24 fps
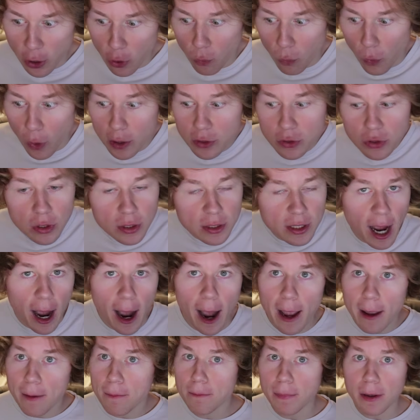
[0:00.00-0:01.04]
there was a
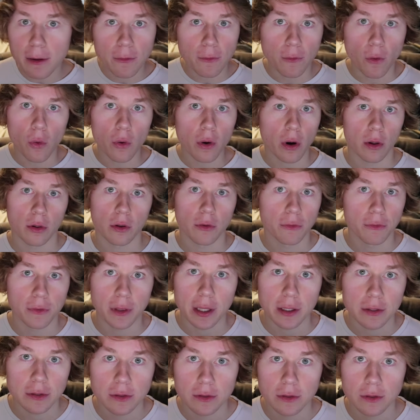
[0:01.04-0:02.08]
time before all of
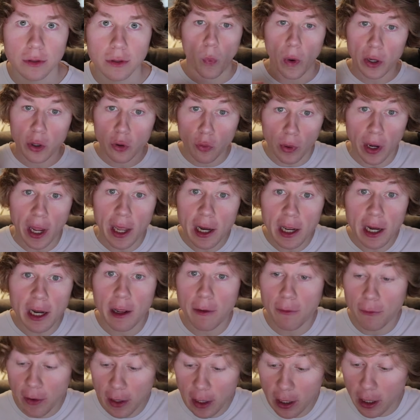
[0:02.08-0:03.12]
this, when creating
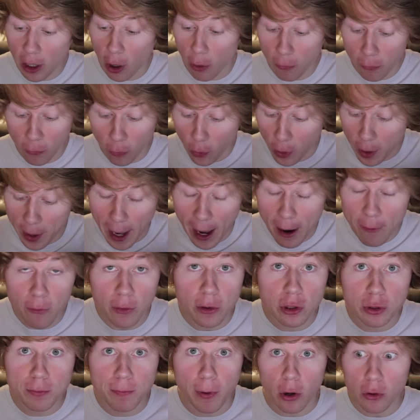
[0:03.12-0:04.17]
a video for an
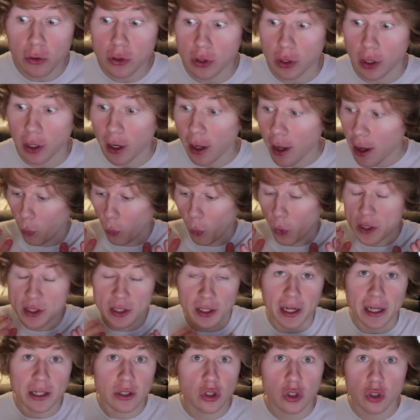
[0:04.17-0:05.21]
average person was
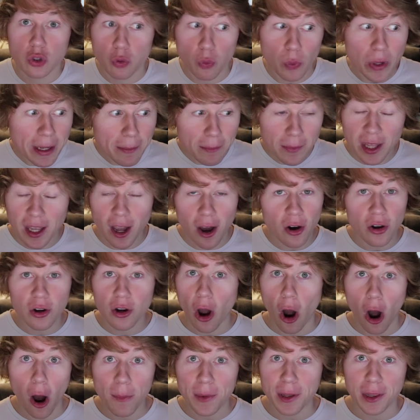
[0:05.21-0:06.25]
an extremely
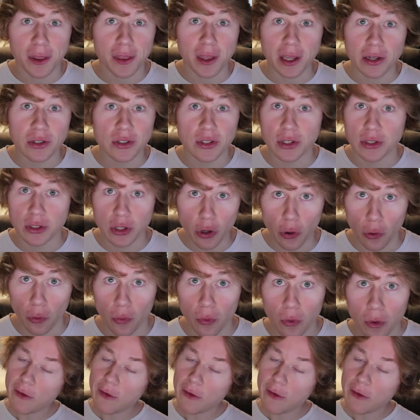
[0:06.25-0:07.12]
uncommon thing to do.